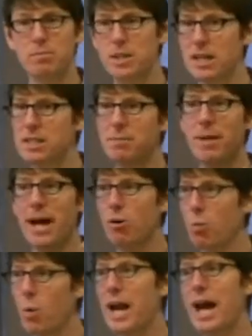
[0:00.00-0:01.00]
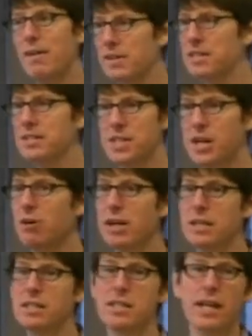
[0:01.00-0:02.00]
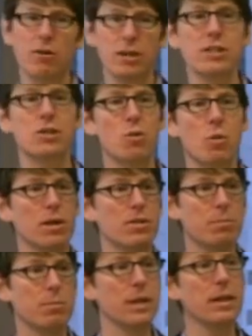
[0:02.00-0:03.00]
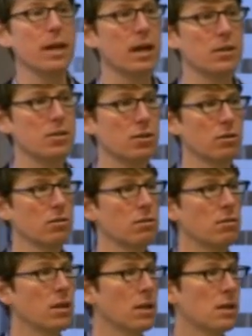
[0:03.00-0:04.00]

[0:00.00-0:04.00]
doesn't matter what evidence there is, there is going to be a certain